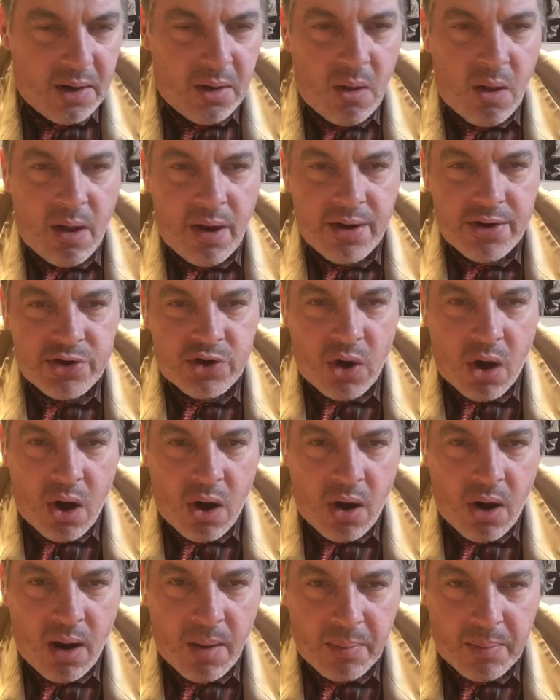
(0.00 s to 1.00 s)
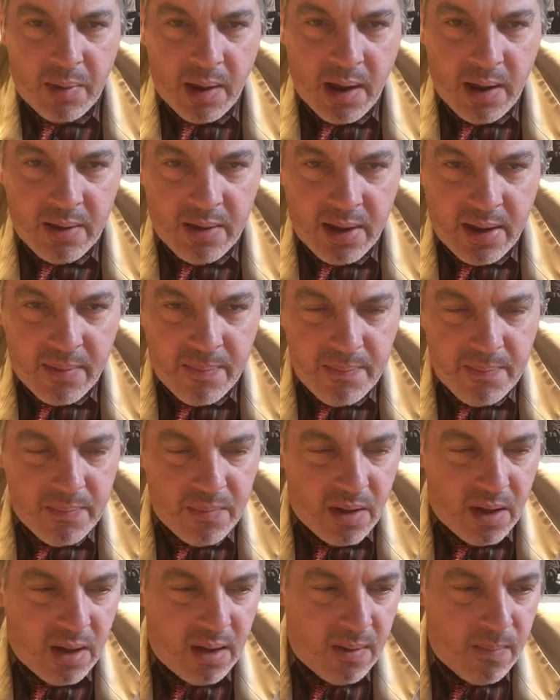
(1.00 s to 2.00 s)
lot of jaw harp lately.
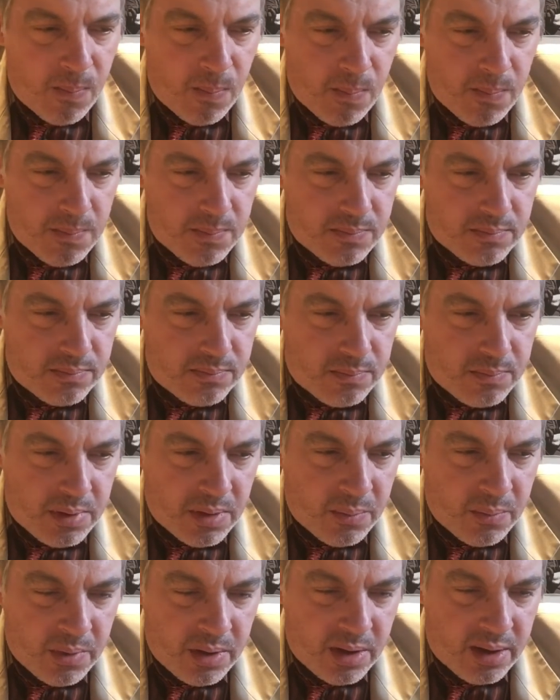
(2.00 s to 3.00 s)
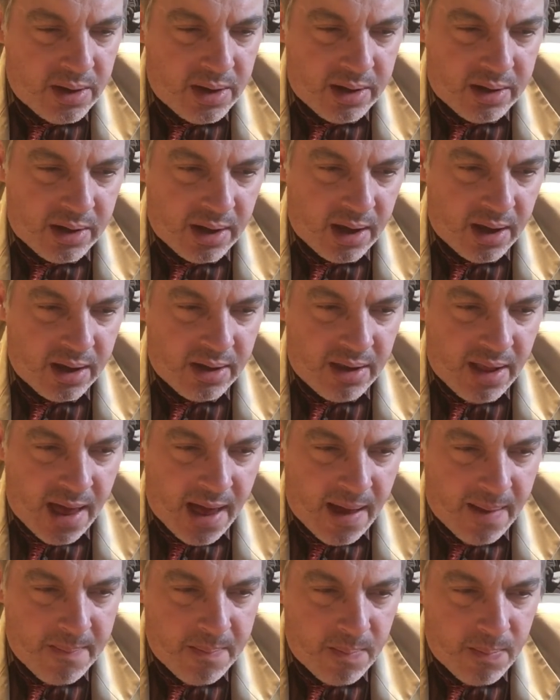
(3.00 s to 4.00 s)
Been really digging
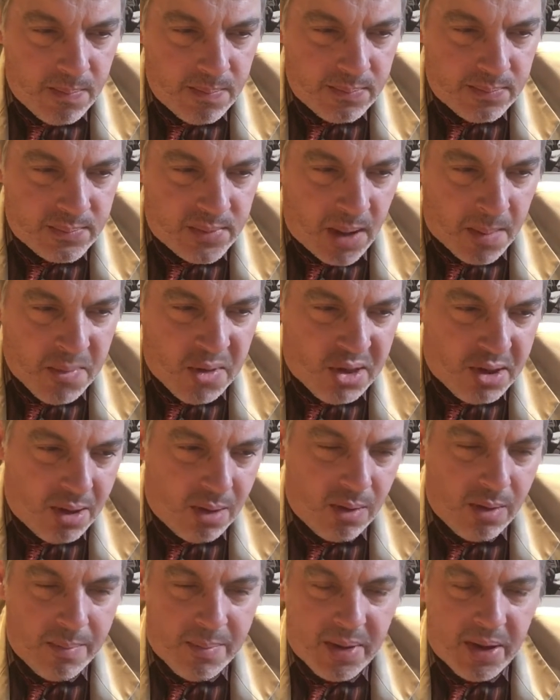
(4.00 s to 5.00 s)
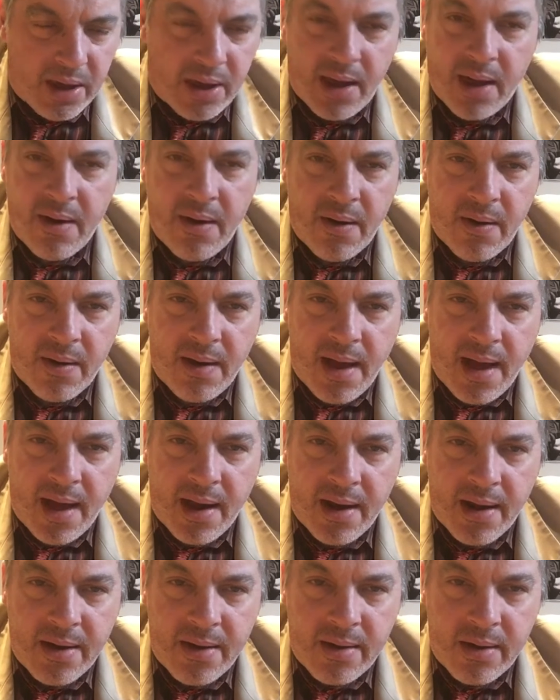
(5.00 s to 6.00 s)
that. I'm still a beginner at
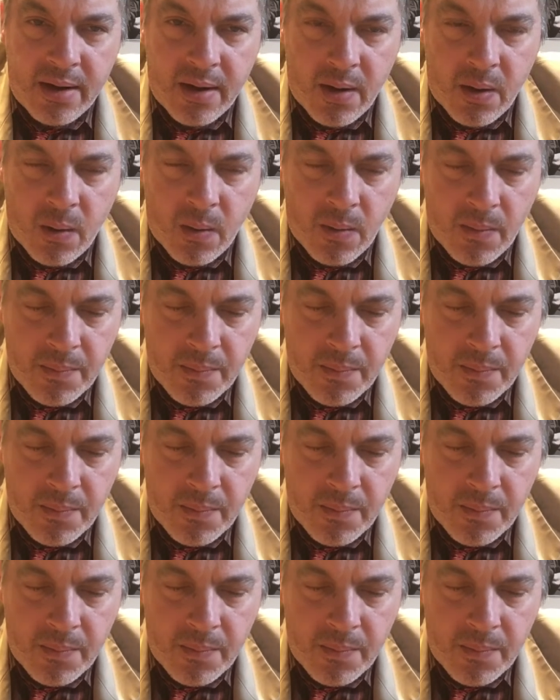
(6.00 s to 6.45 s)
it, I've